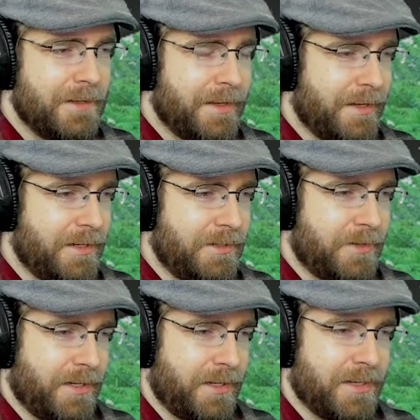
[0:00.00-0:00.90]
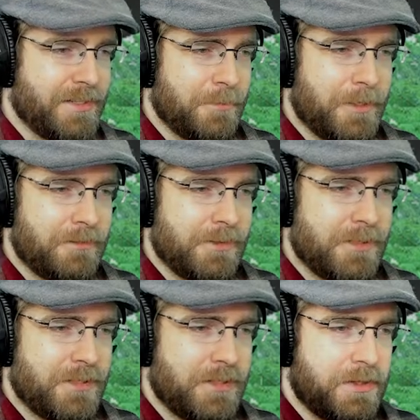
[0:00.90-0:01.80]
At any rate, I guess I'll be able
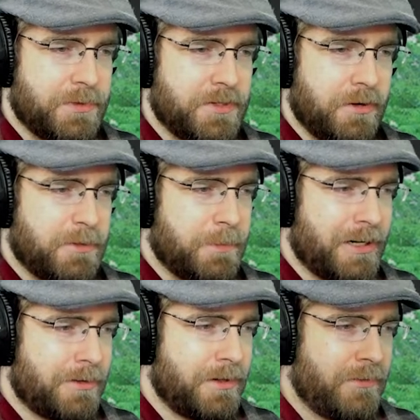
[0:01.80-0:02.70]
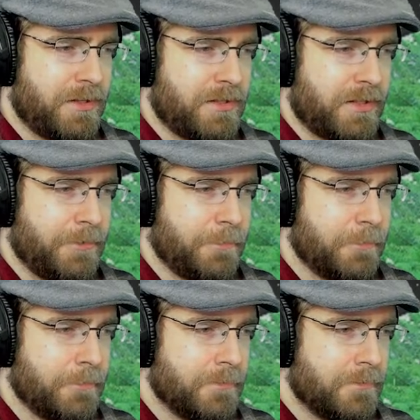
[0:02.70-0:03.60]
to use Gnome's power eventually.
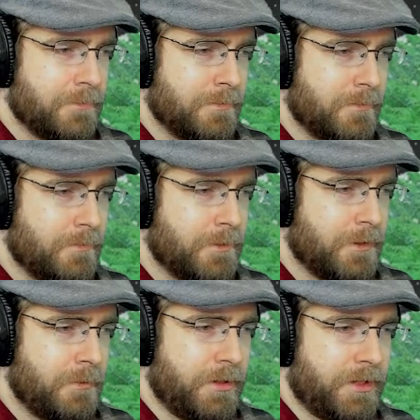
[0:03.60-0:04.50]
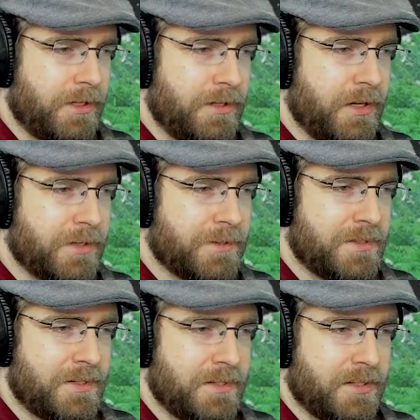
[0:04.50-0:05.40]
Well then, next
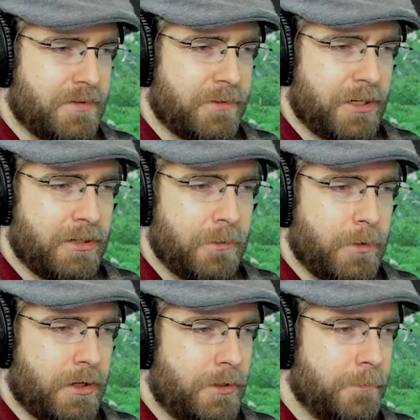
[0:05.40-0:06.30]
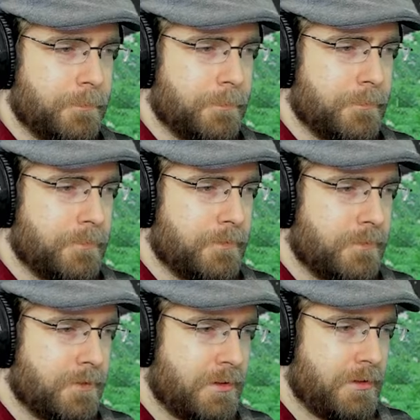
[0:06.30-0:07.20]
is fire and water.
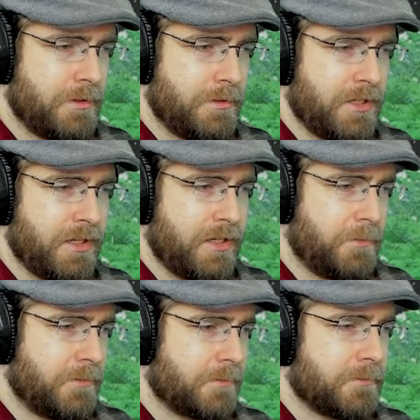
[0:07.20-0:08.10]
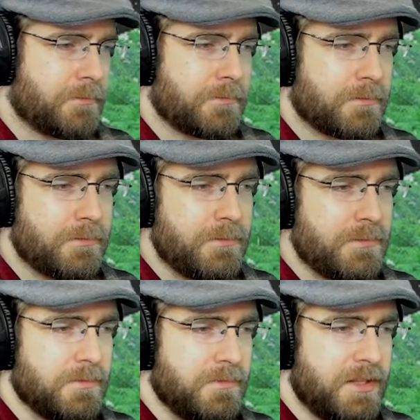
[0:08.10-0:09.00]
Undine
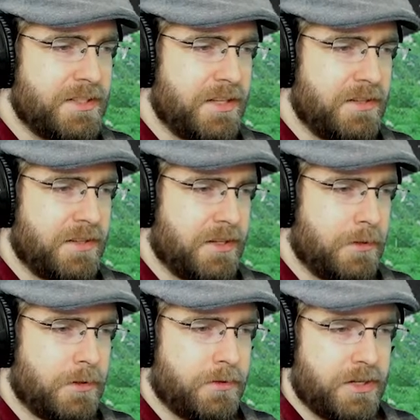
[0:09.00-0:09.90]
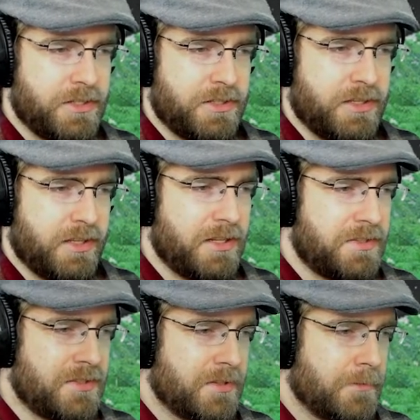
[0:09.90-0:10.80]
is in the Noah region to the
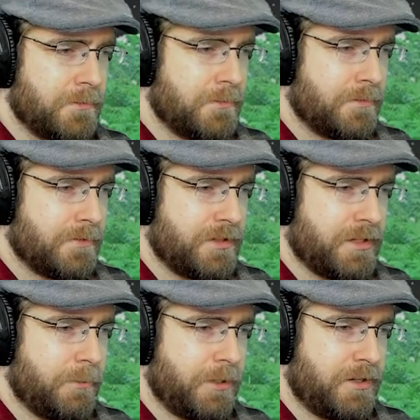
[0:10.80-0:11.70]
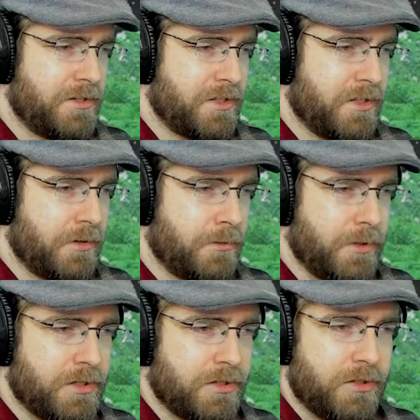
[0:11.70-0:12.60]
east. Salamander is in the Gold
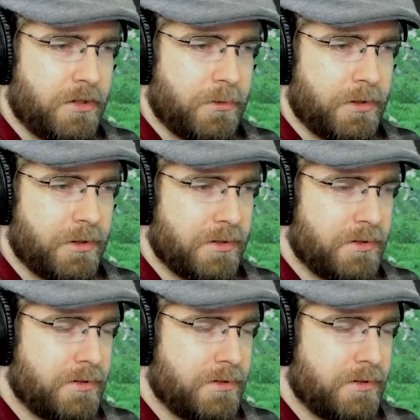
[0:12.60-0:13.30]
region to the north.